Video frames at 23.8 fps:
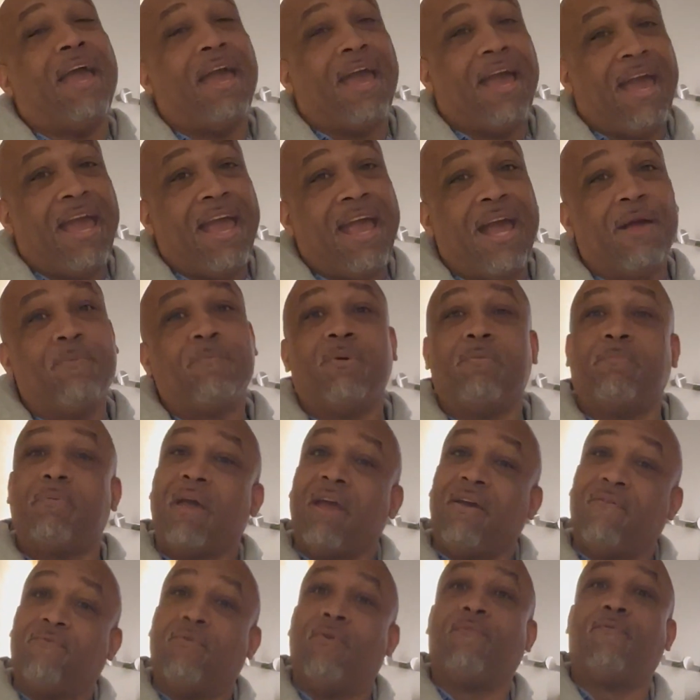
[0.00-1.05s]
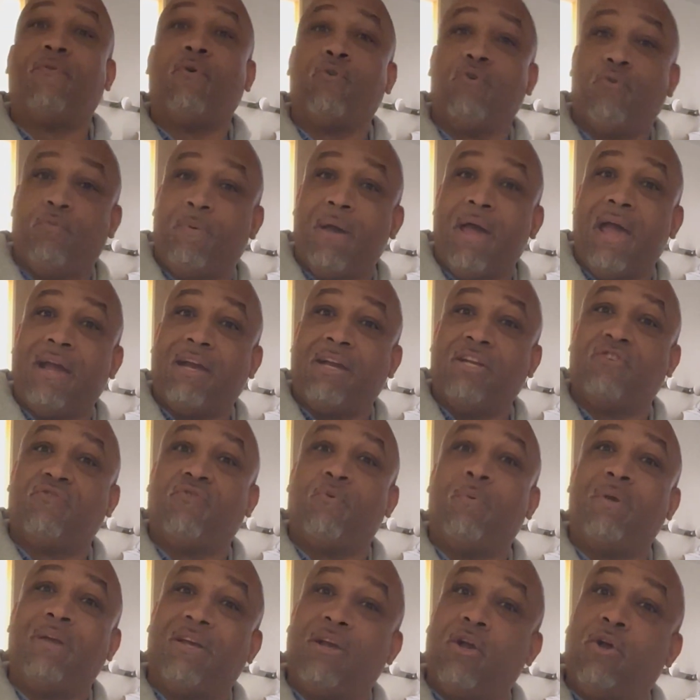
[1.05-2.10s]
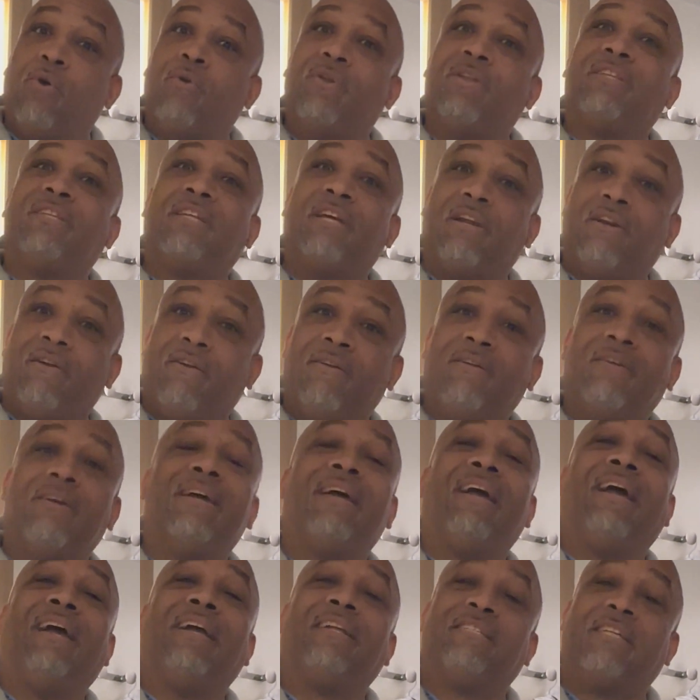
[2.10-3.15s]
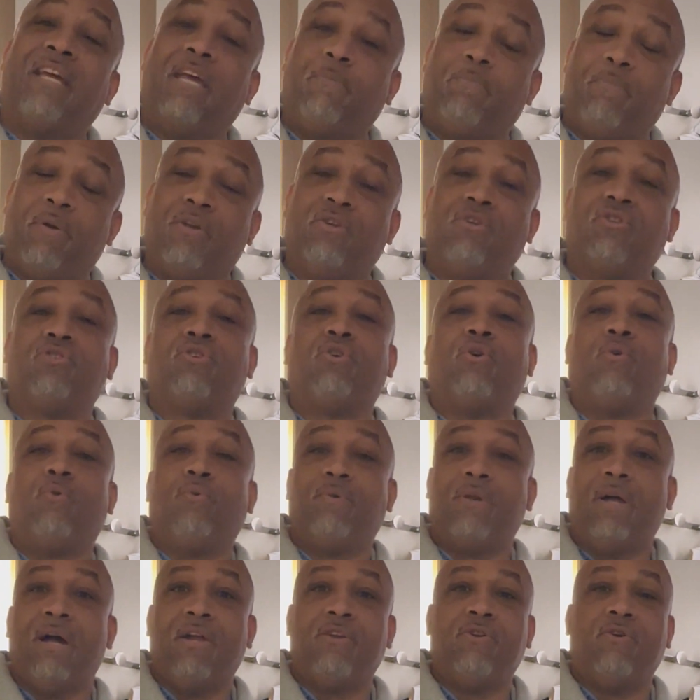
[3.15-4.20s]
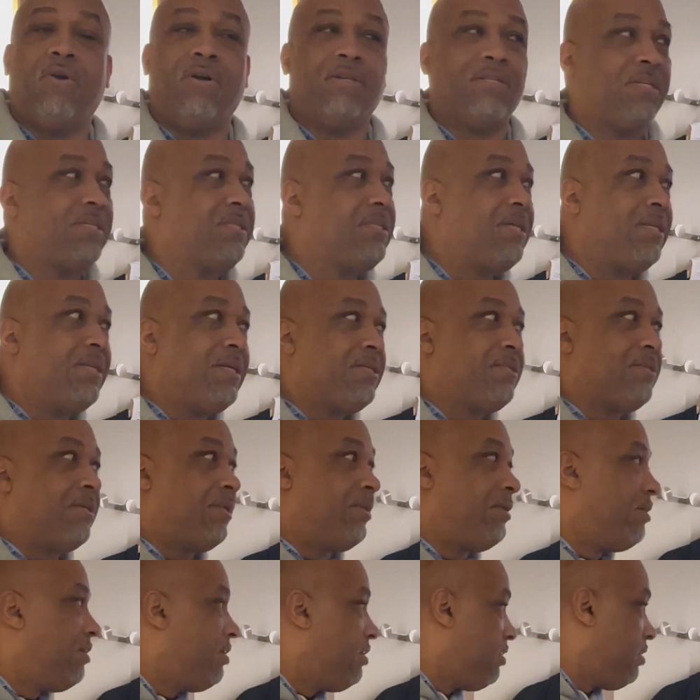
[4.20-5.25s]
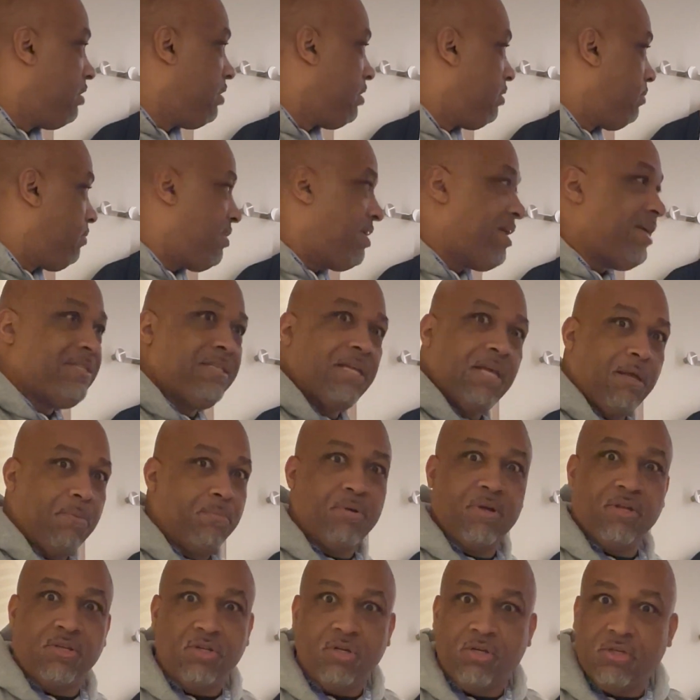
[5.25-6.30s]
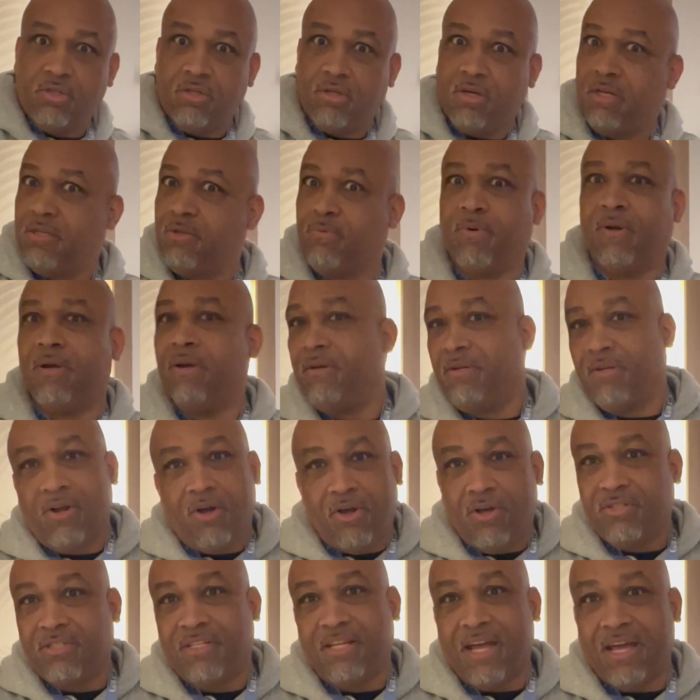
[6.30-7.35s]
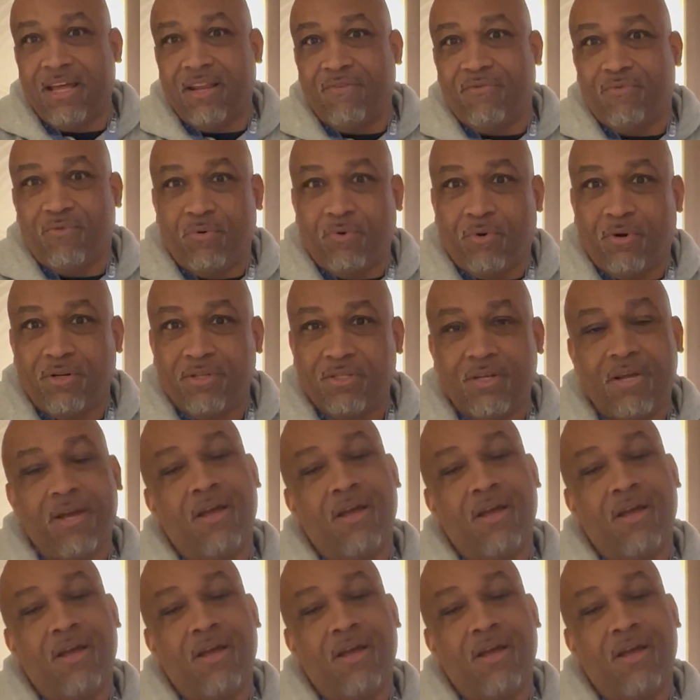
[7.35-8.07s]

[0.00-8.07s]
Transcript: And we paid for a photo package where we can go to dinner and take pictures the whole 9 yards. I said, listen, we're not taking pictures because we lost that, of course.